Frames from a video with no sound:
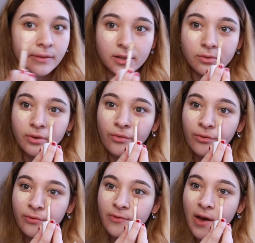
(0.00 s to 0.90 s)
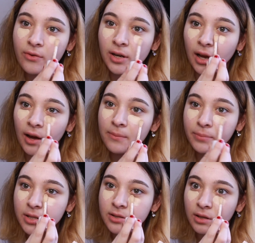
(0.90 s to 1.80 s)
It's also very light,
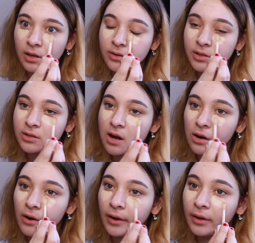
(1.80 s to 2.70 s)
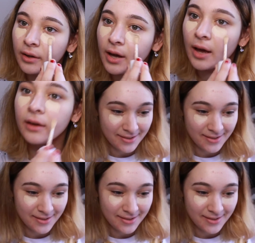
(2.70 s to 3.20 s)
but it's the closest colour I could get.